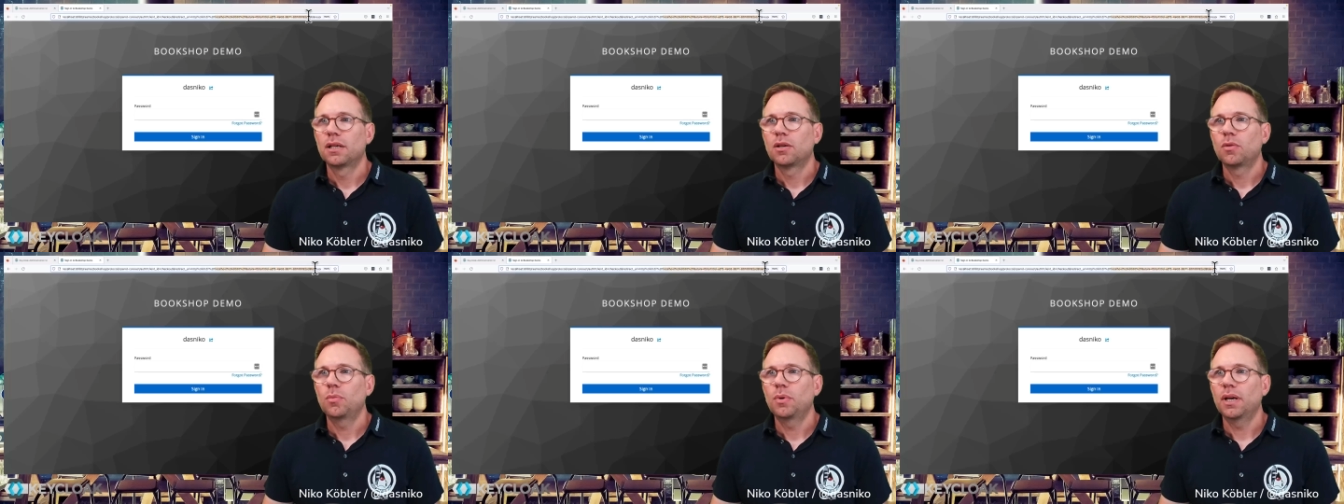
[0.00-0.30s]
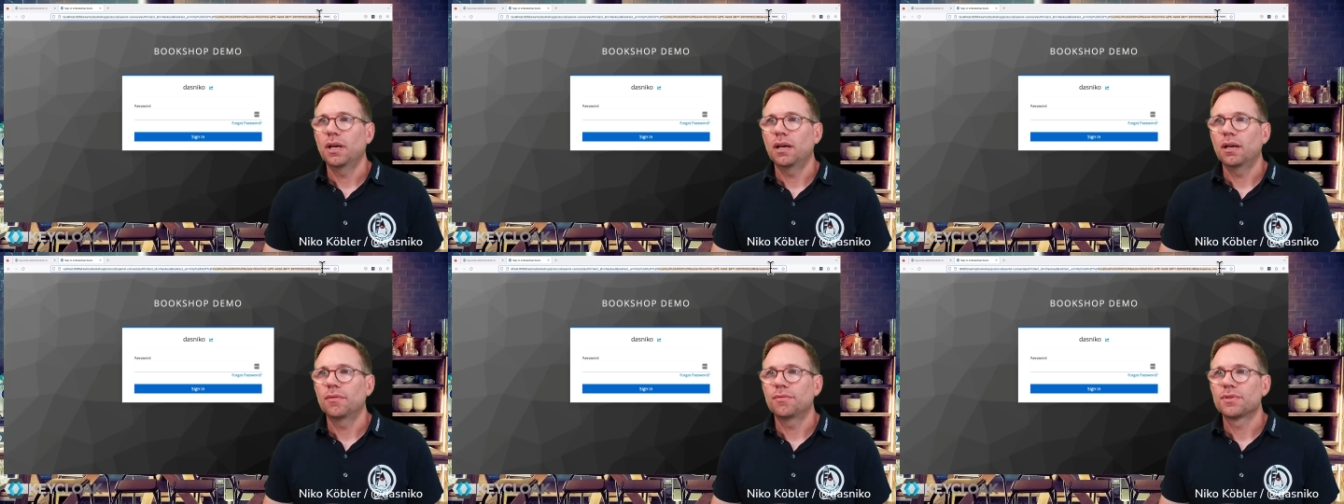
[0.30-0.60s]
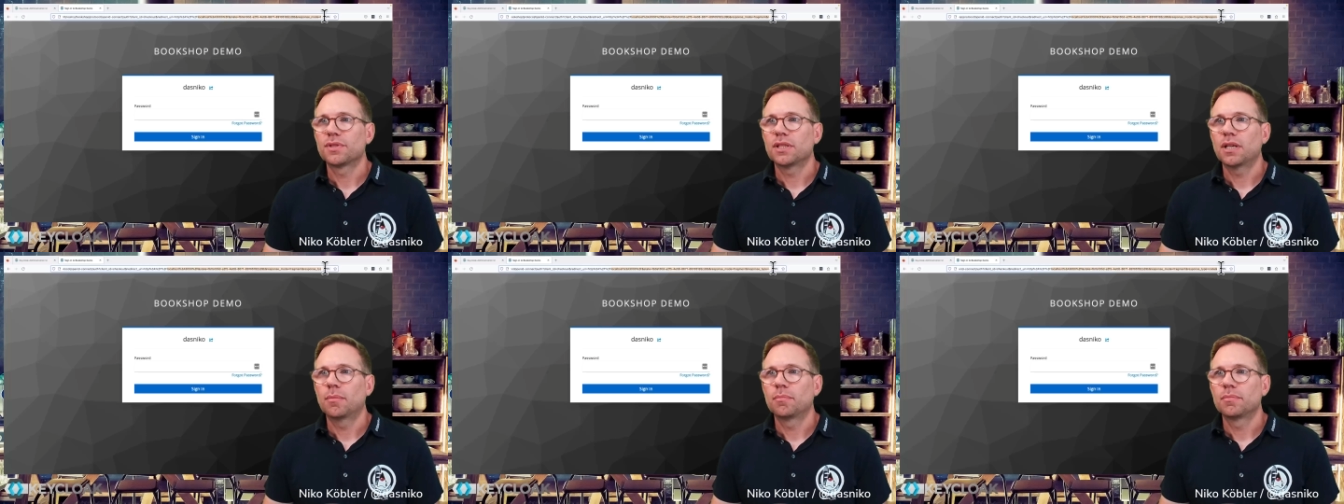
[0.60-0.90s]
we have
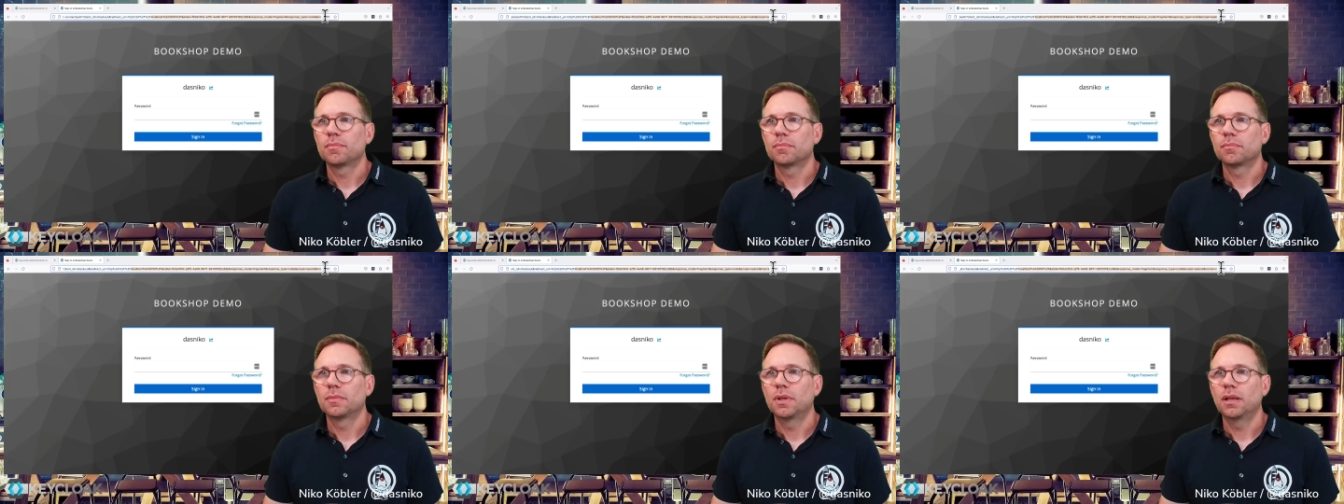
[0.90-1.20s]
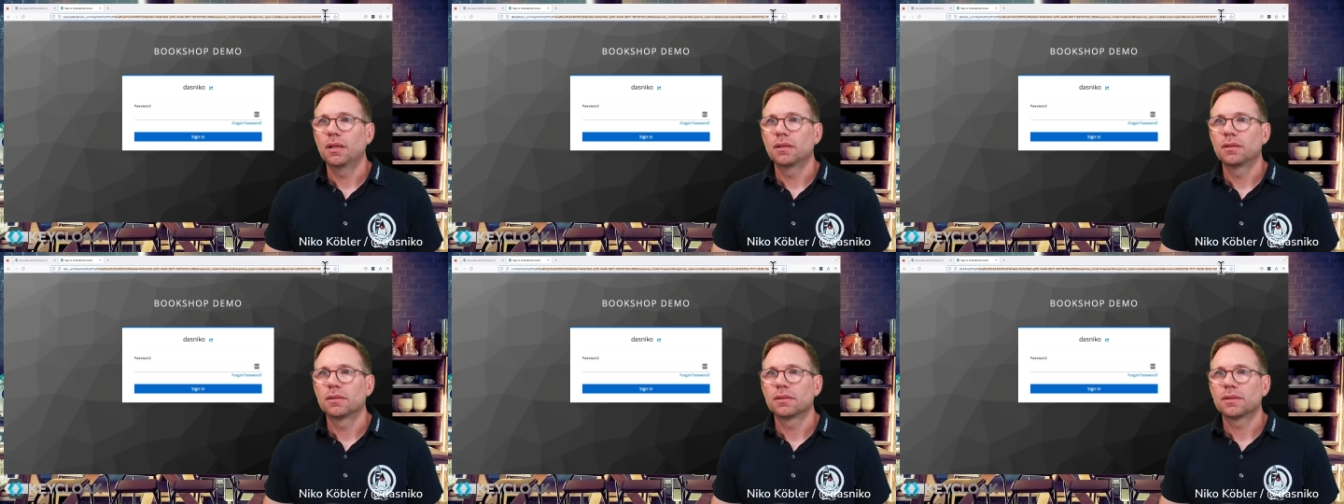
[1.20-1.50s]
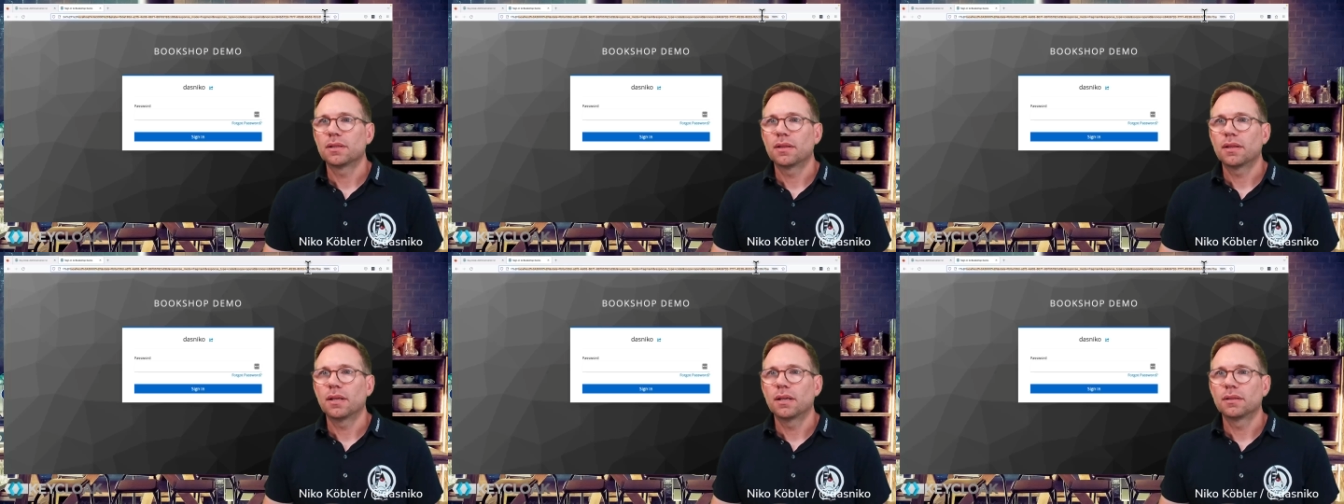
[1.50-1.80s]

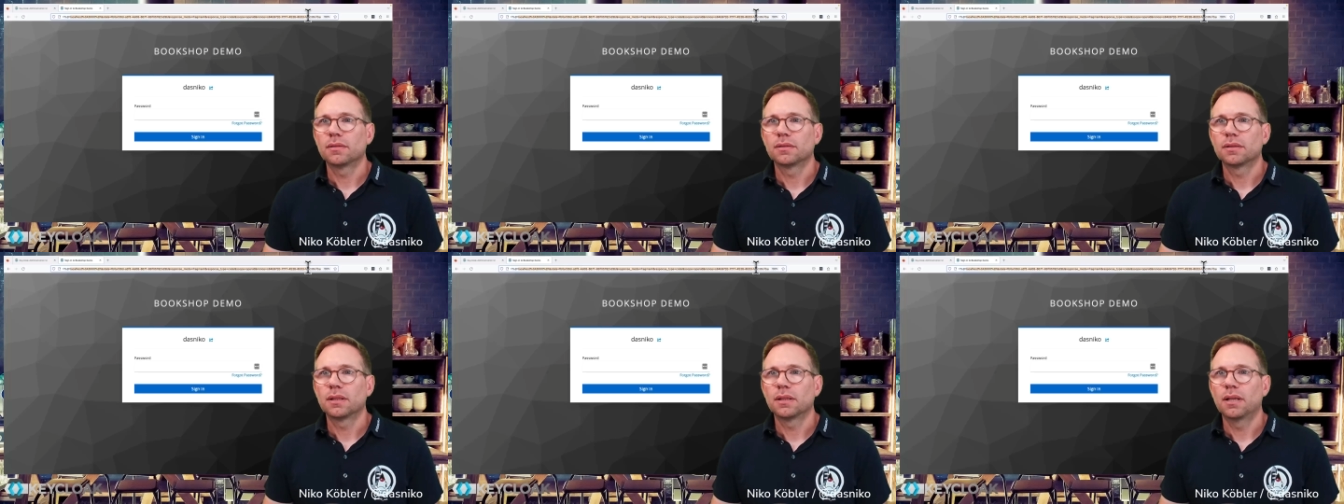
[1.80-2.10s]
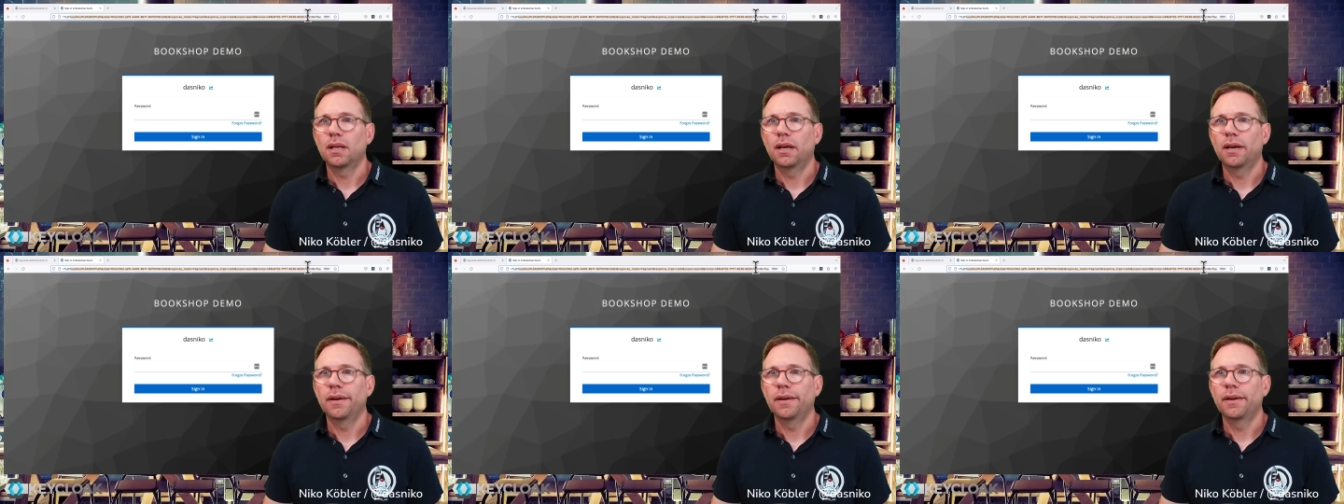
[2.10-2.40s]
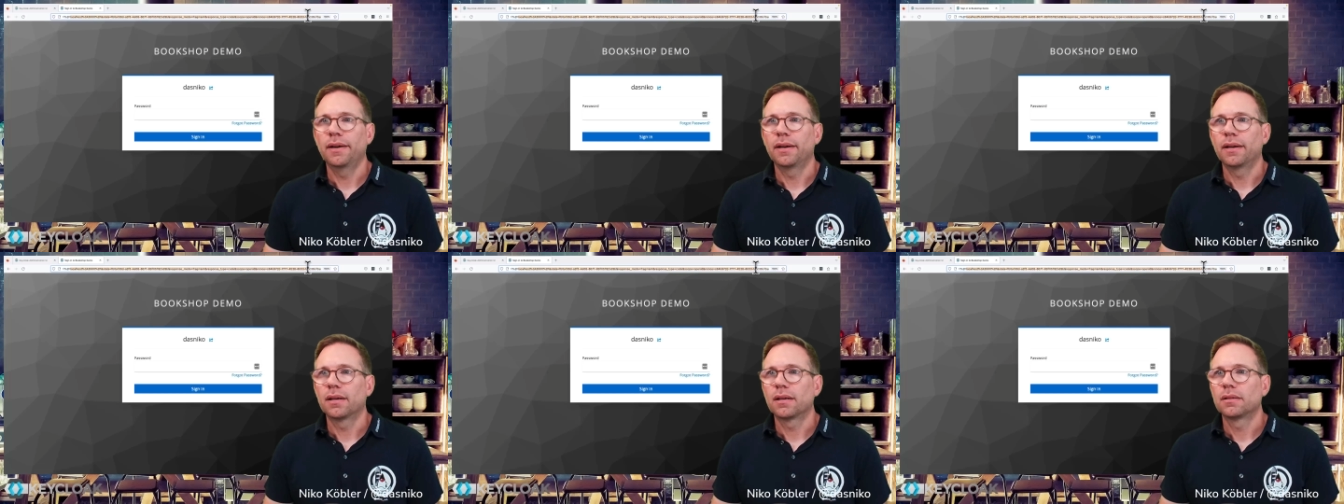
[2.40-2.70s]
something
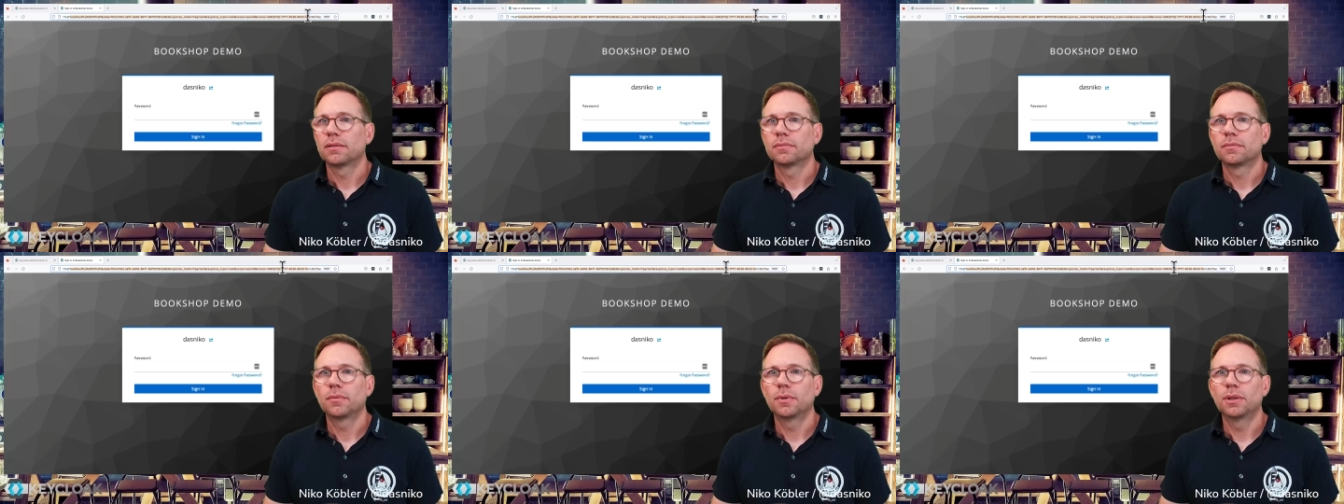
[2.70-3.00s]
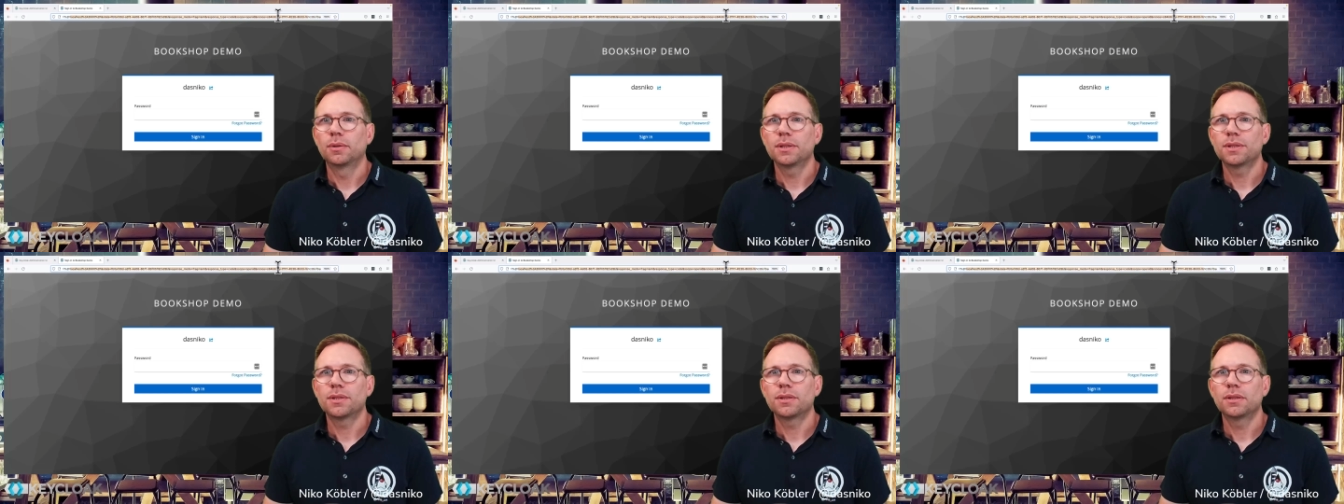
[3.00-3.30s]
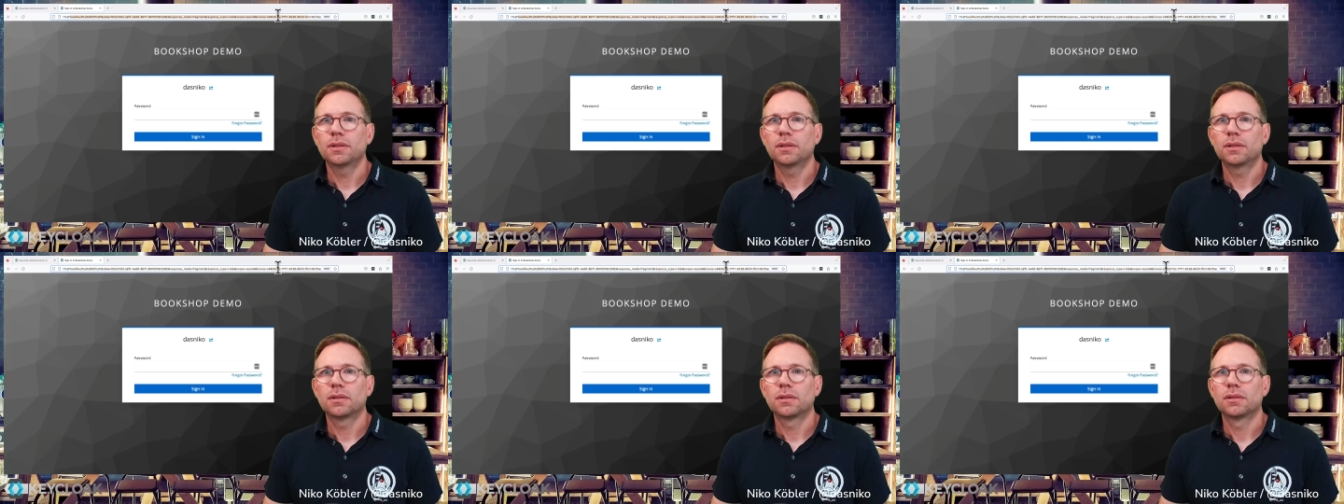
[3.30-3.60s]
like, where is
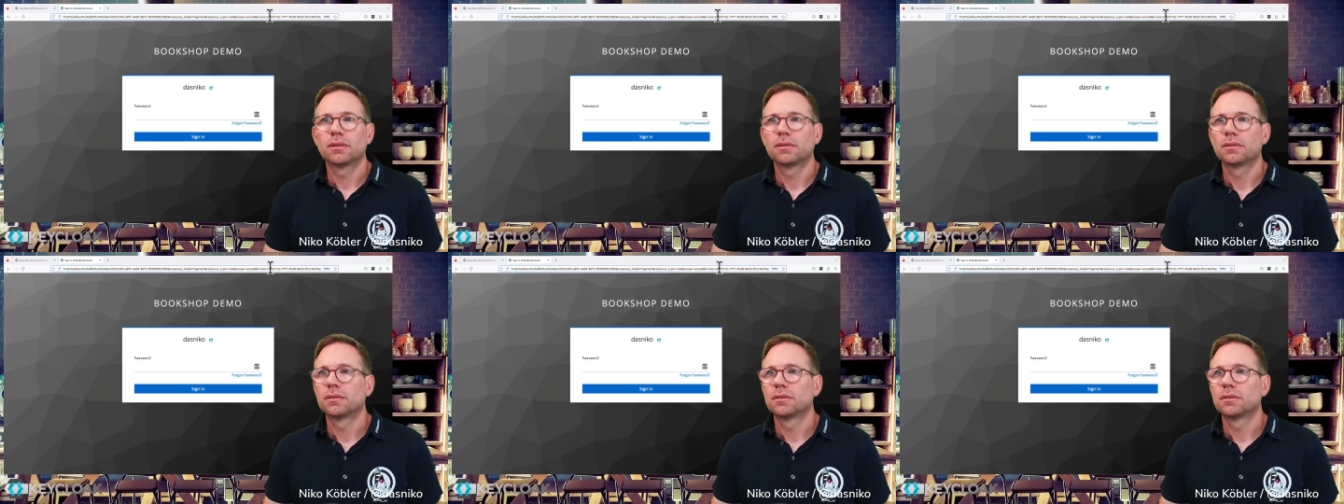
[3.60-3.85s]
it?